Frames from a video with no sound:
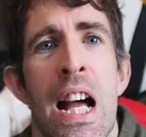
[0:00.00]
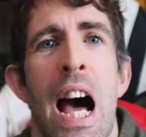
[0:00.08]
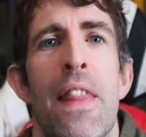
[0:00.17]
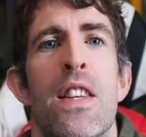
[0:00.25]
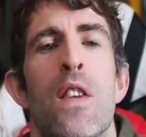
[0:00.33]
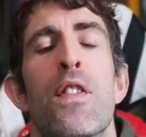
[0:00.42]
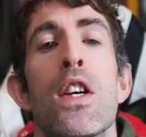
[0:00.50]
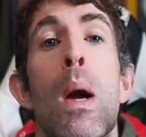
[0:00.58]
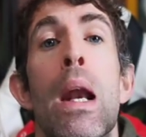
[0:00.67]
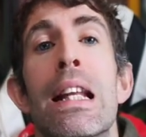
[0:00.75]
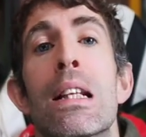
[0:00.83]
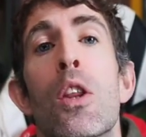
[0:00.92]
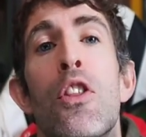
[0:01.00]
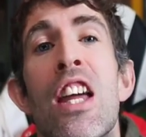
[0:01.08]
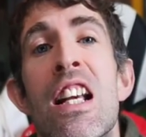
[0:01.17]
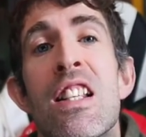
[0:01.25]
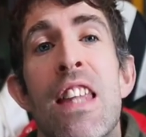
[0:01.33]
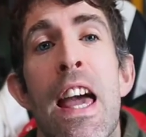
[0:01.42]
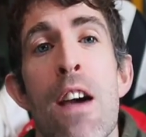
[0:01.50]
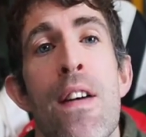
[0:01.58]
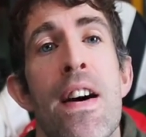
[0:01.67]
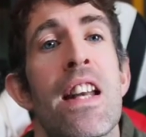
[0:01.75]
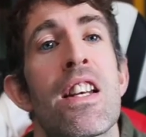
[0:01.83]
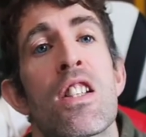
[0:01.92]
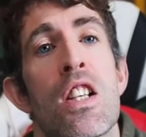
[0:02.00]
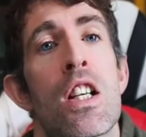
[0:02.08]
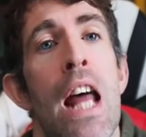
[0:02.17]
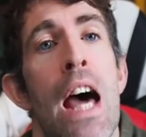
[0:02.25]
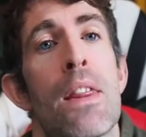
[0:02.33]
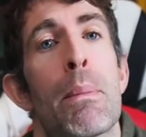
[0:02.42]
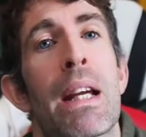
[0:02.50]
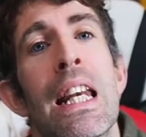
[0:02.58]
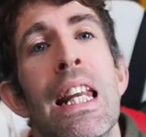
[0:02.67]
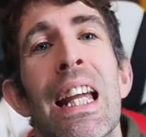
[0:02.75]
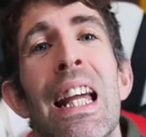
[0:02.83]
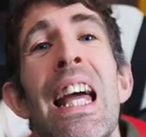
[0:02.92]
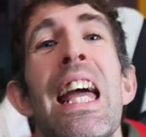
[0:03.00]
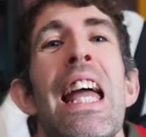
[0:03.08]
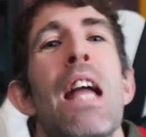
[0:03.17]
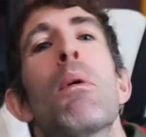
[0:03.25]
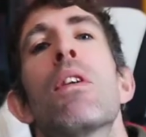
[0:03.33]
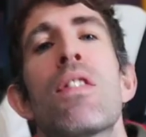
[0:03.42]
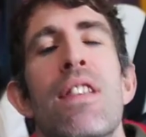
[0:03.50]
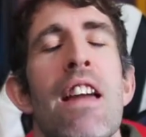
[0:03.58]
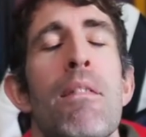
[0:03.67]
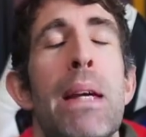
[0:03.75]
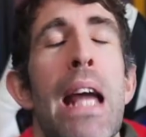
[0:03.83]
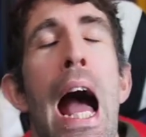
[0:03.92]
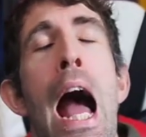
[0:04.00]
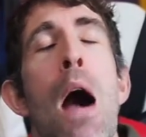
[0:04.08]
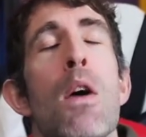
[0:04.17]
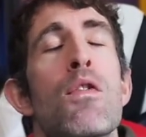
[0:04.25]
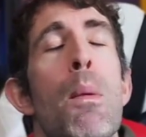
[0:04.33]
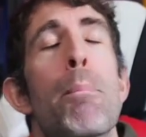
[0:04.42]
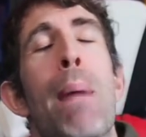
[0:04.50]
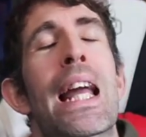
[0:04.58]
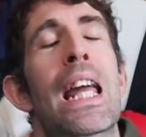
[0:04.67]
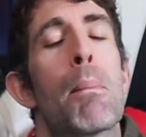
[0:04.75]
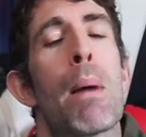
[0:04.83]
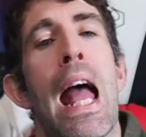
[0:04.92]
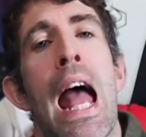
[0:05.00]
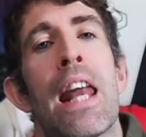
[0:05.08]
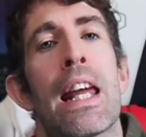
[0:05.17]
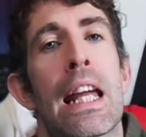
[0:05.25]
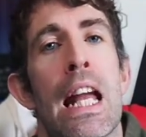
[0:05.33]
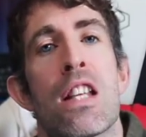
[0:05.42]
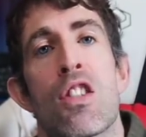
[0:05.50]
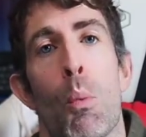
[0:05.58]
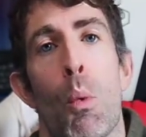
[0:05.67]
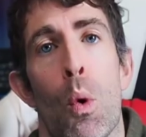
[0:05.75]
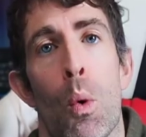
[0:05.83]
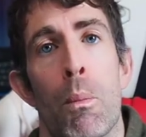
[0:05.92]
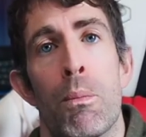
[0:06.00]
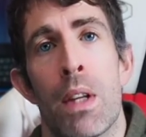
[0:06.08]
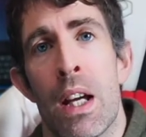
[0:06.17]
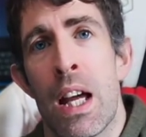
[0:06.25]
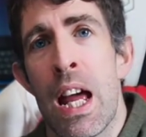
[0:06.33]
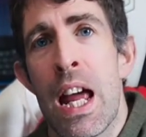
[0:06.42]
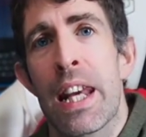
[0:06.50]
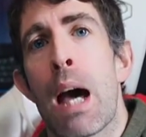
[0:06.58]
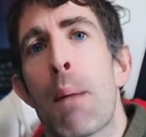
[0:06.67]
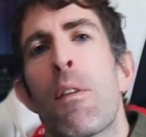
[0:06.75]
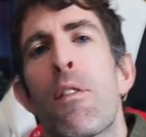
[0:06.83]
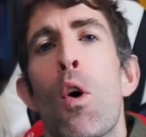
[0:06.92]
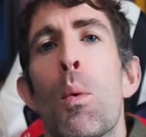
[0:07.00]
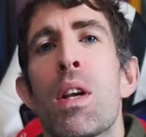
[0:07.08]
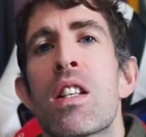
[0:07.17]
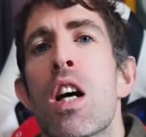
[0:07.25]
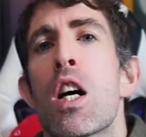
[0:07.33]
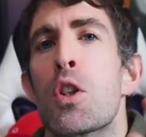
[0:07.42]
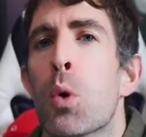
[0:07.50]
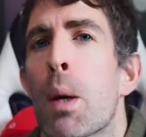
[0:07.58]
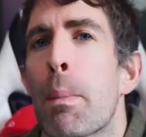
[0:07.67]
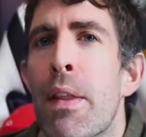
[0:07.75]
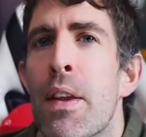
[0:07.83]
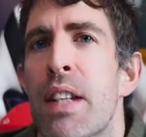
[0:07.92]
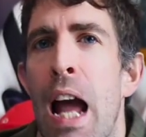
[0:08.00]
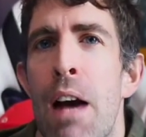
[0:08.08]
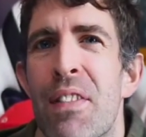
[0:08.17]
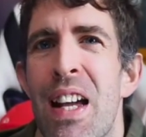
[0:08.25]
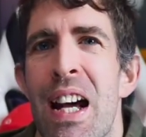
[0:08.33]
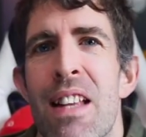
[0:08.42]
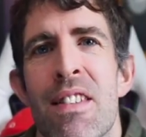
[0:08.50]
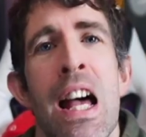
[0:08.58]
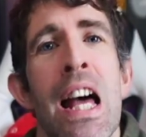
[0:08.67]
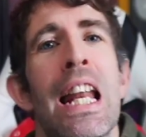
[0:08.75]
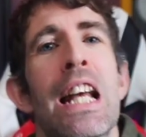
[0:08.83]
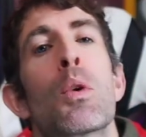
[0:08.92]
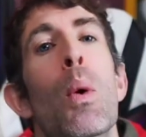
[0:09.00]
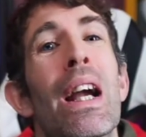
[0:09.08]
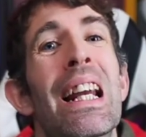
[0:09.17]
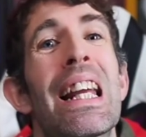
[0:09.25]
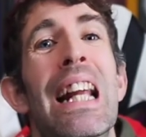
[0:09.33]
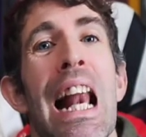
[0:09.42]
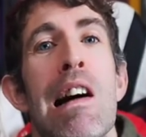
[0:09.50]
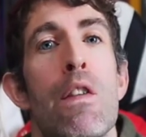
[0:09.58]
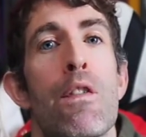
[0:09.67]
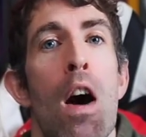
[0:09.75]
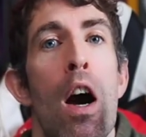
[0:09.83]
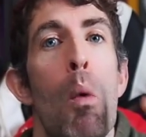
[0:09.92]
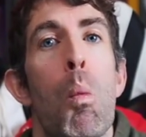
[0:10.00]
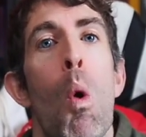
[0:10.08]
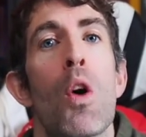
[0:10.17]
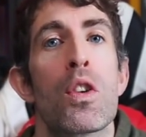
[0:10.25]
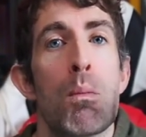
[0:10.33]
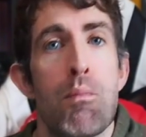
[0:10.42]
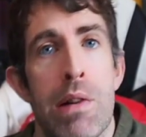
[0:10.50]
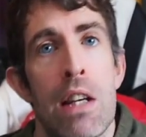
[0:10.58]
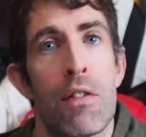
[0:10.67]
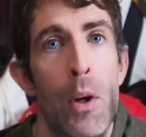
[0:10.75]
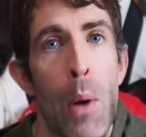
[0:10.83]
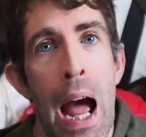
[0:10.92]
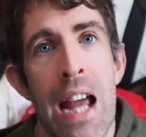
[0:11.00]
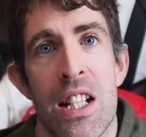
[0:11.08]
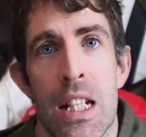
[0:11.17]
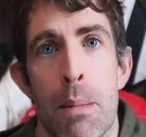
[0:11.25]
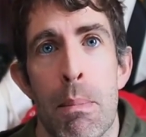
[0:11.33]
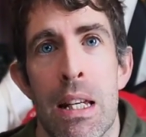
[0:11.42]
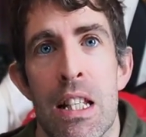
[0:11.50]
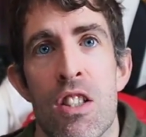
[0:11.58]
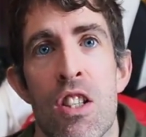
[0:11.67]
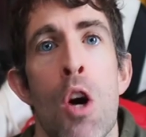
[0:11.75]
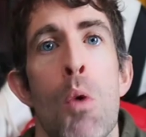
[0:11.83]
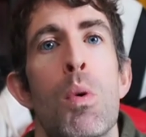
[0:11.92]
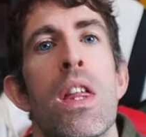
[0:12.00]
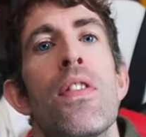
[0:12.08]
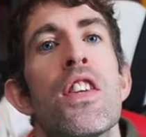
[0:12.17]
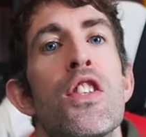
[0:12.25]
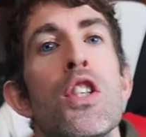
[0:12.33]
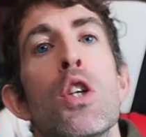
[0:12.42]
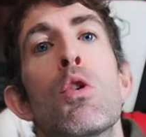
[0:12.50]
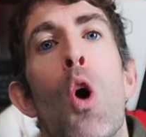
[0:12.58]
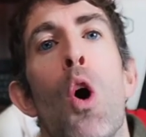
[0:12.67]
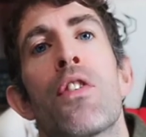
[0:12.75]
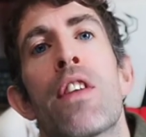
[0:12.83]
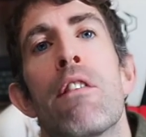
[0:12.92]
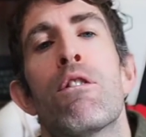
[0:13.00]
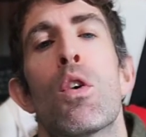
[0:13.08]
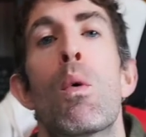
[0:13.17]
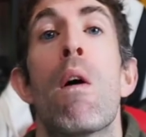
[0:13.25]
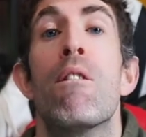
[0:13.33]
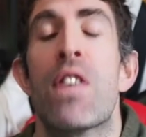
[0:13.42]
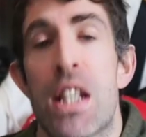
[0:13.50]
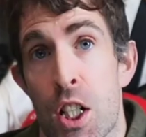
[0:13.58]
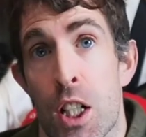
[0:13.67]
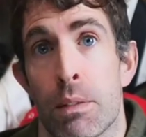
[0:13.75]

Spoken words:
and there's a few little things that if I'd understood at the beginning, it would have saved me hours from banging my head against the wall. Now, before we start talking about those caveats, let's quickly clarify what preview actually means within this new Contentful feature.